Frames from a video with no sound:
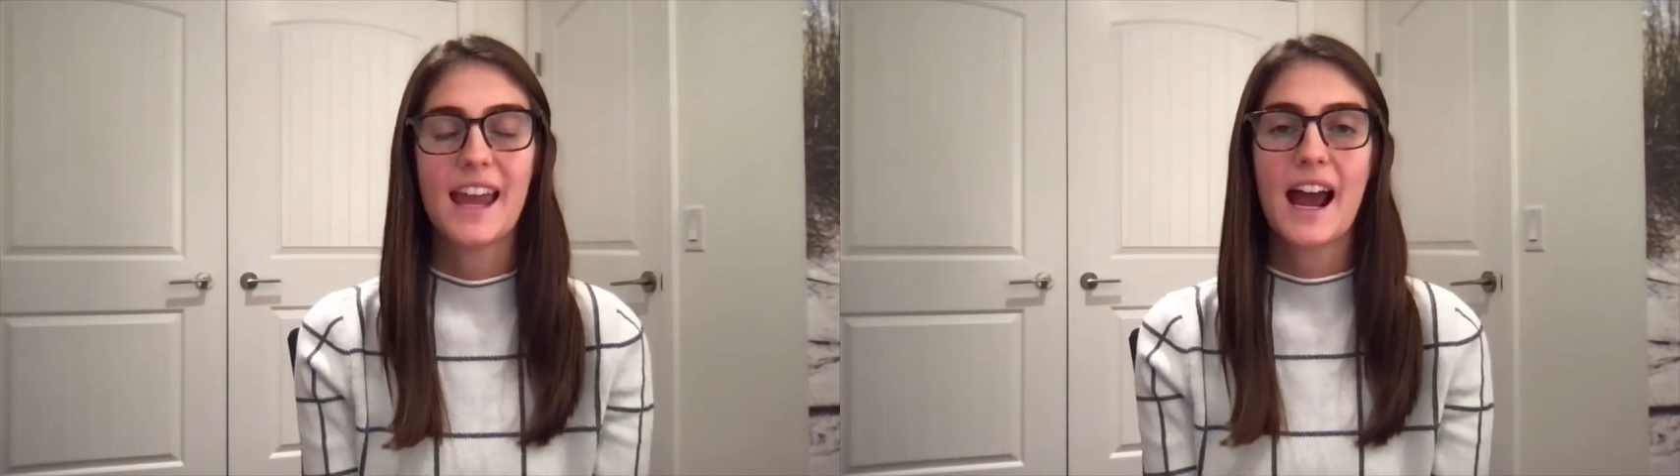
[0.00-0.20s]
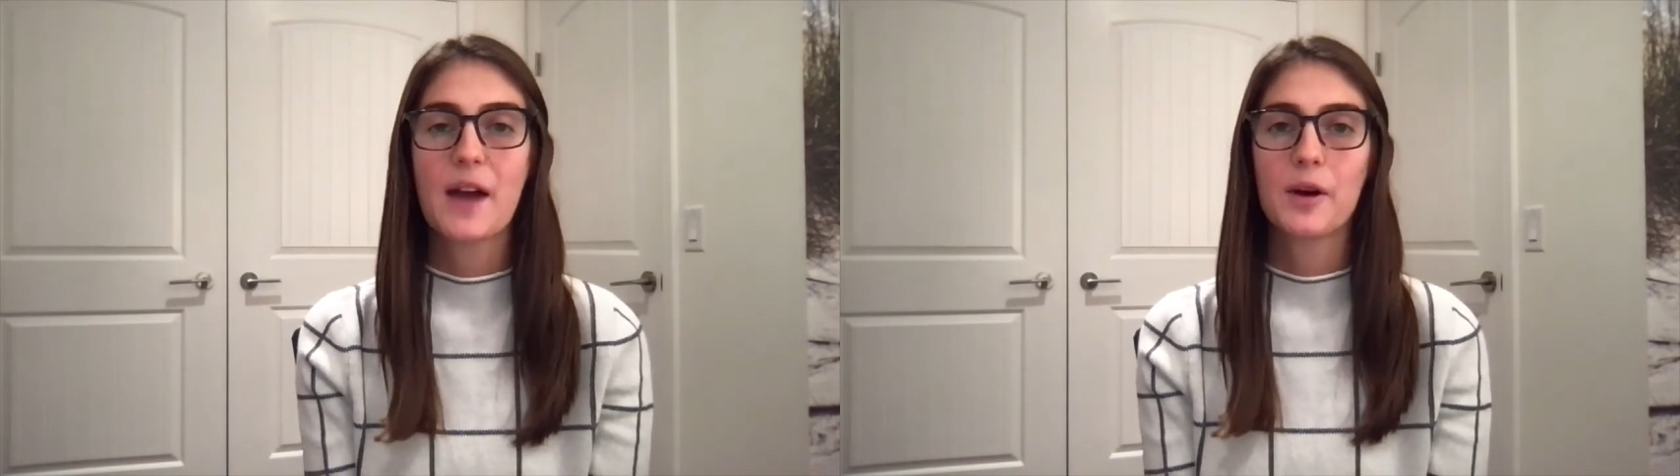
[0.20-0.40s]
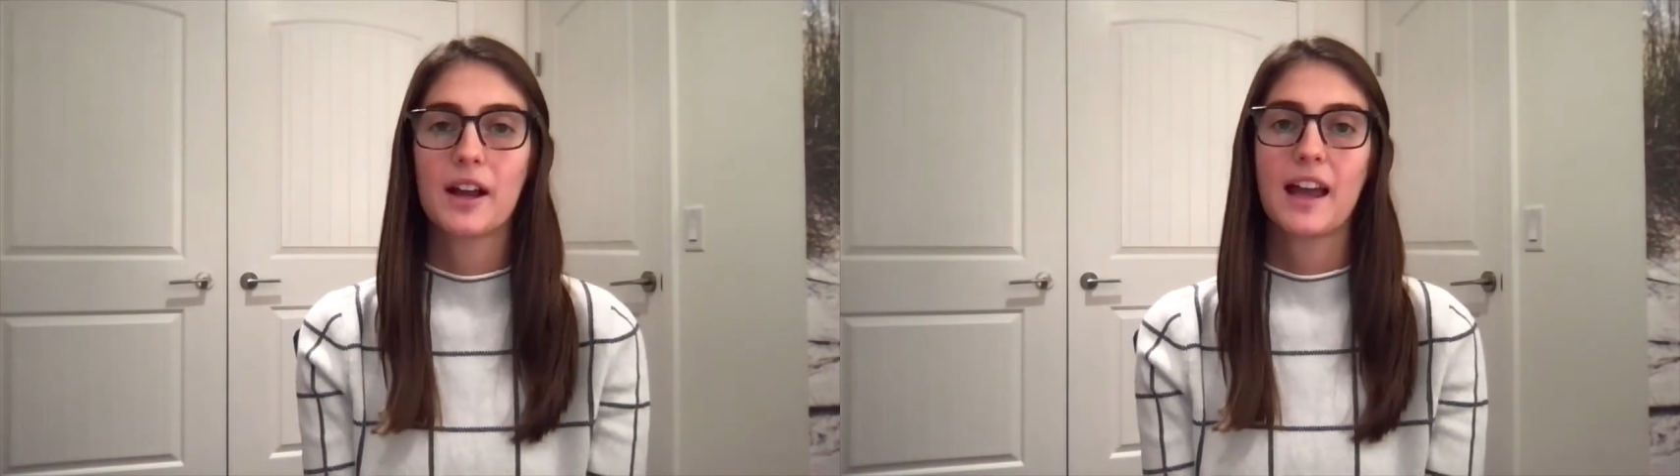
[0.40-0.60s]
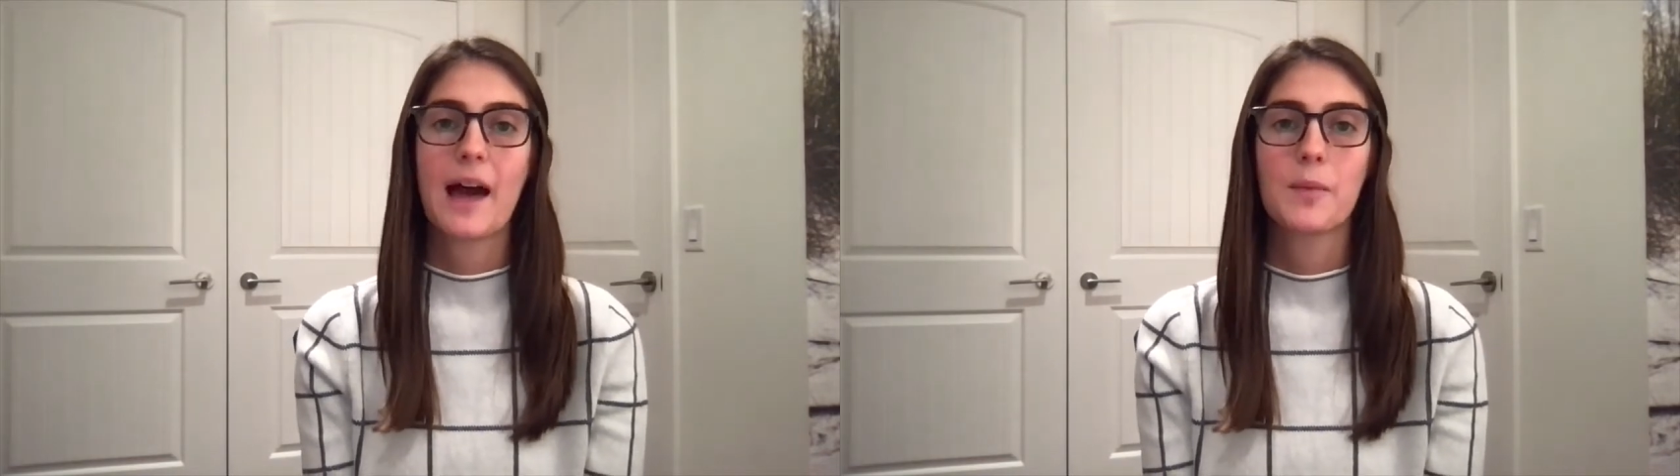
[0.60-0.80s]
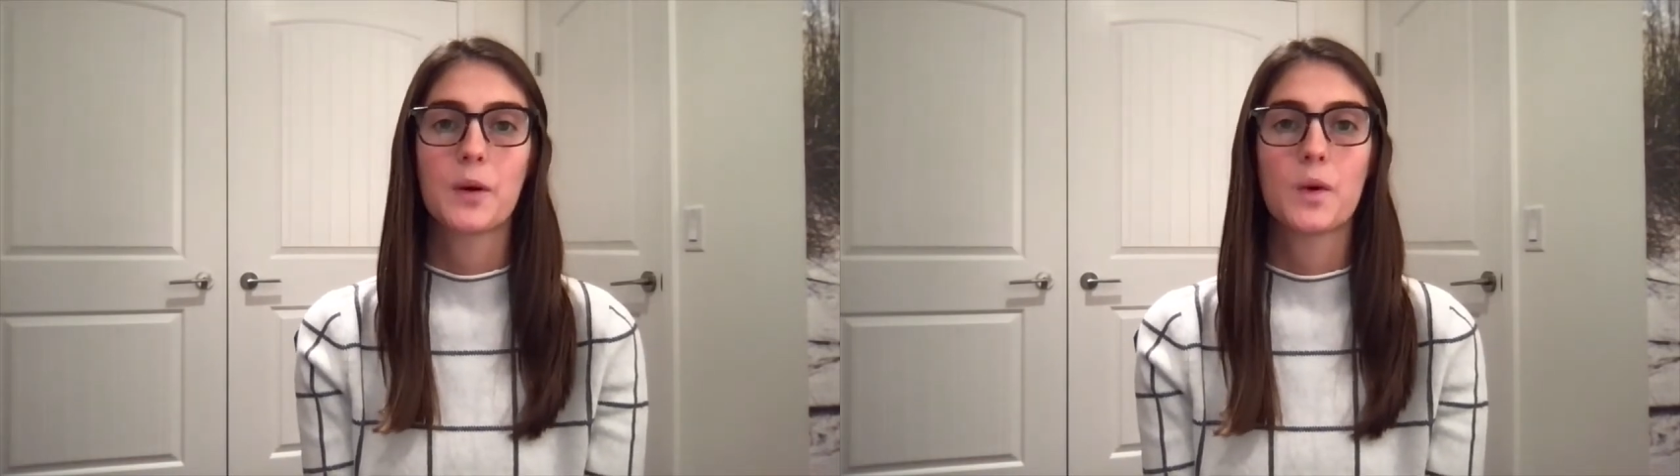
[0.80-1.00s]
and I work at
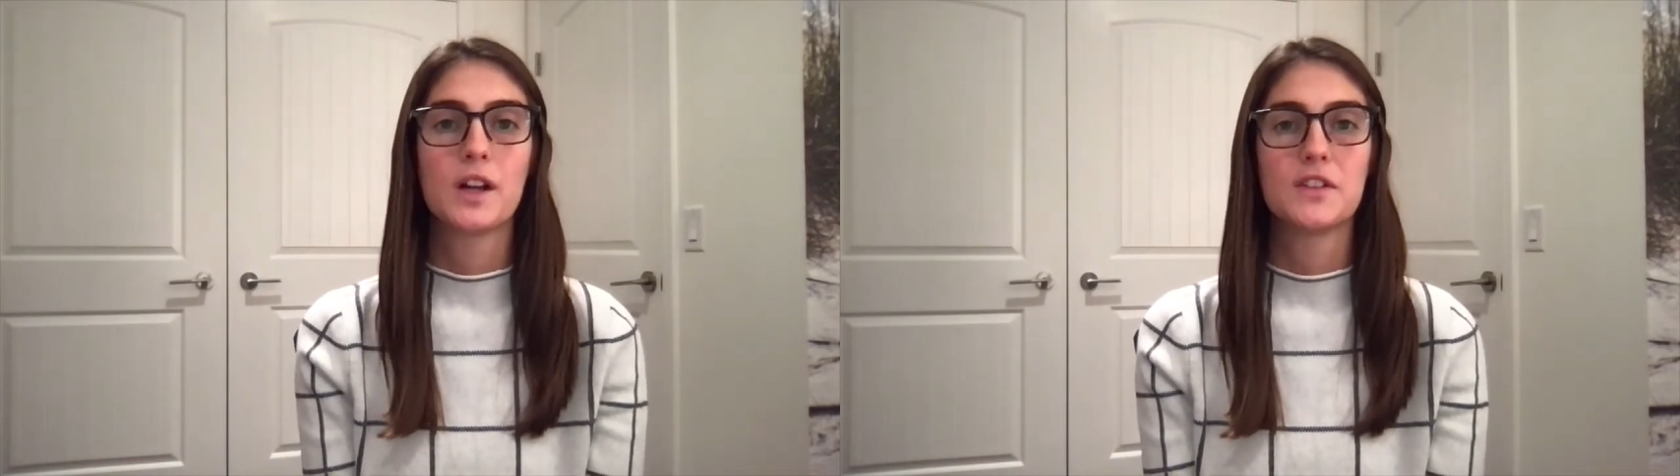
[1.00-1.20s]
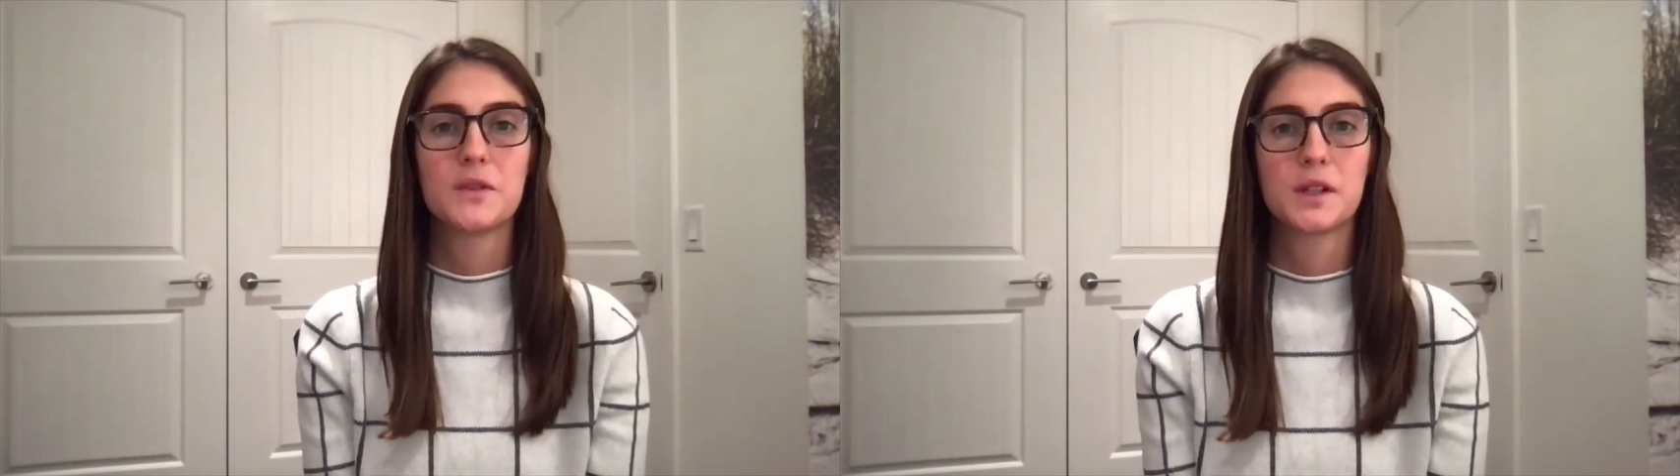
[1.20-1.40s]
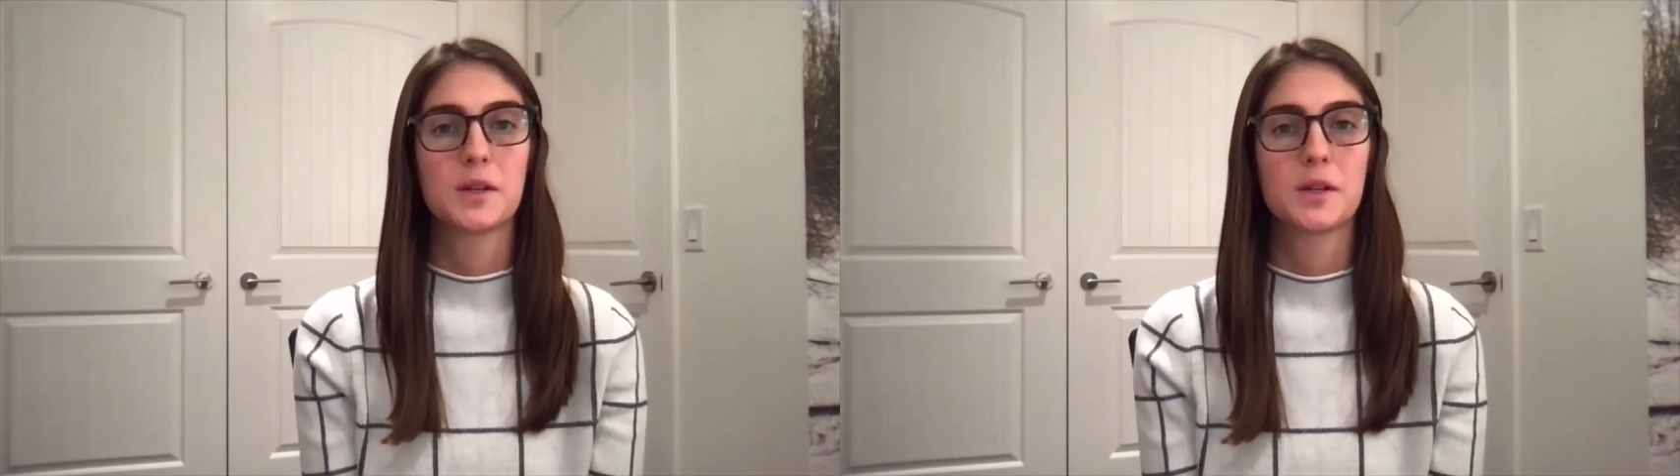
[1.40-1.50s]
Capital One doing